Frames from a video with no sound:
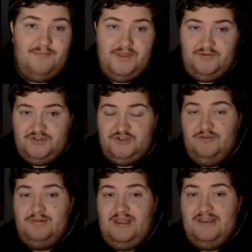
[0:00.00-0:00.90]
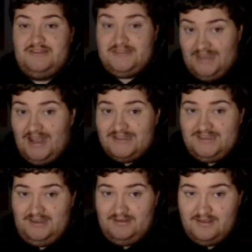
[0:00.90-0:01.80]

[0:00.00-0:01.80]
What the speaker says: But there are 2 players starting